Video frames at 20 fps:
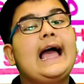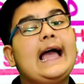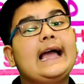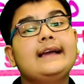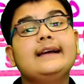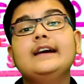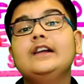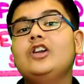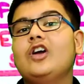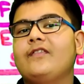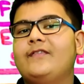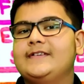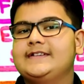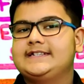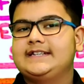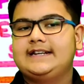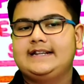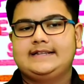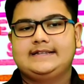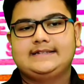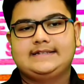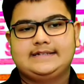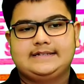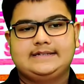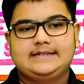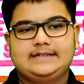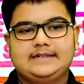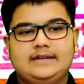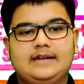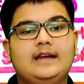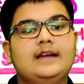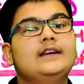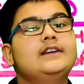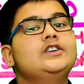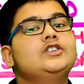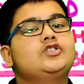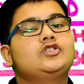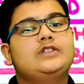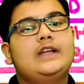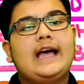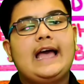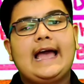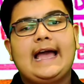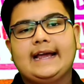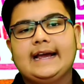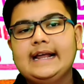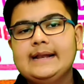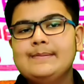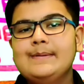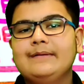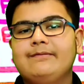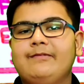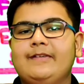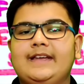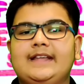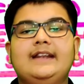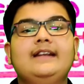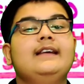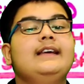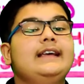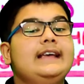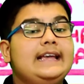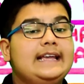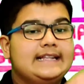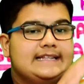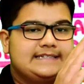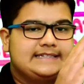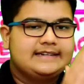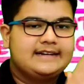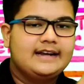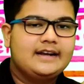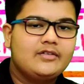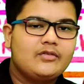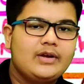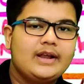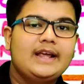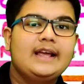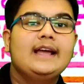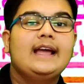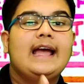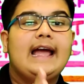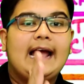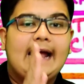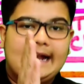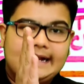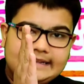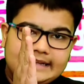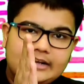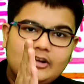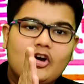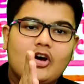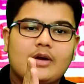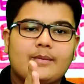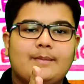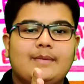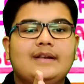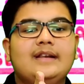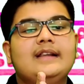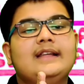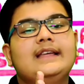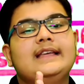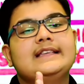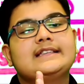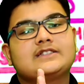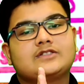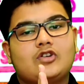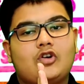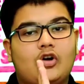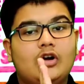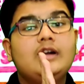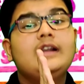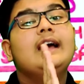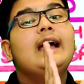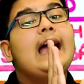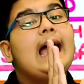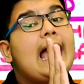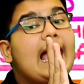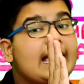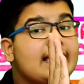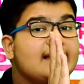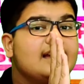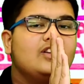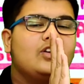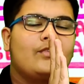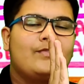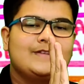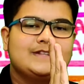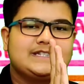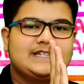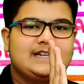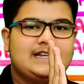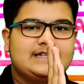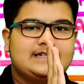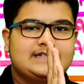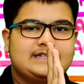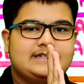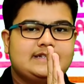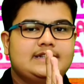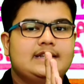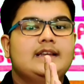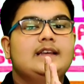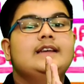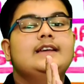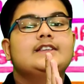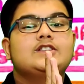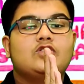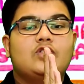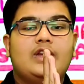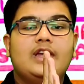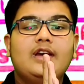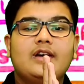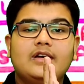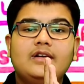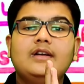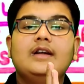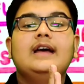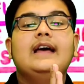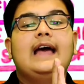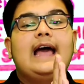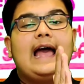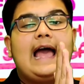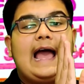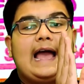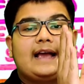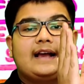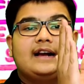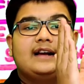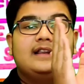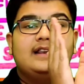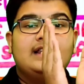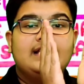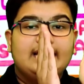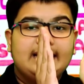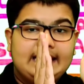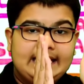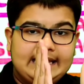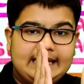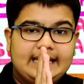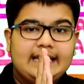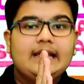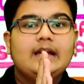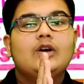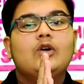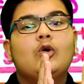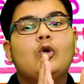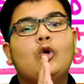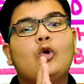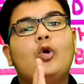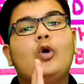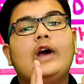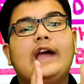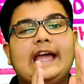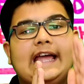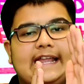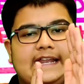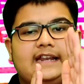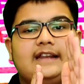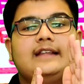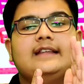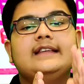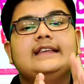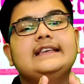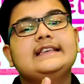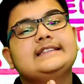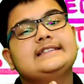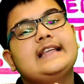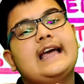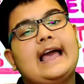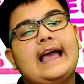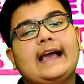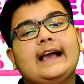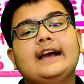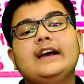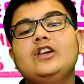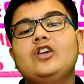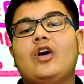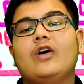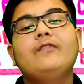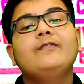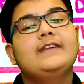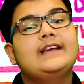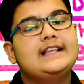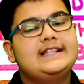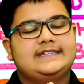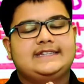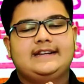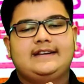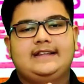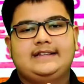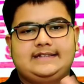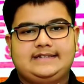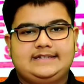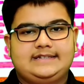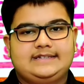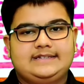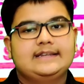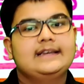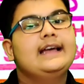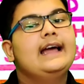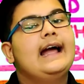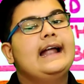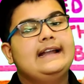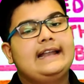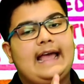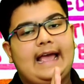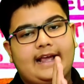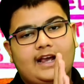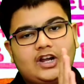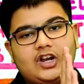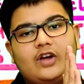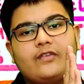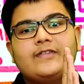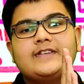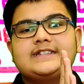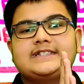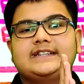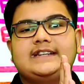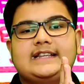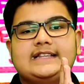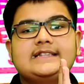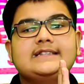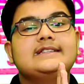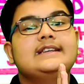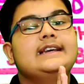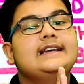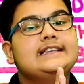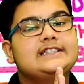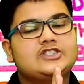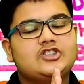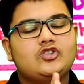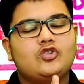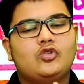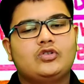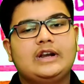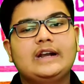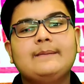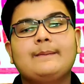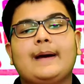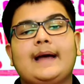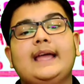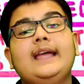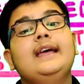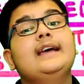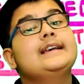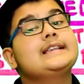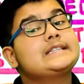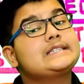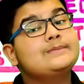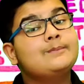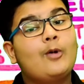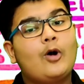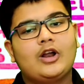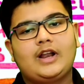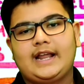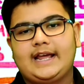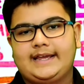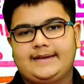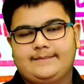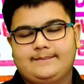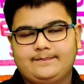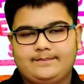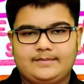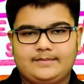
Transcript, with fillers: angle of incidence. So the angle between incident ray and the normal is called angle of incidence. So here angle A O N is the angle of incidence. And angle of incidence is denoted by small I.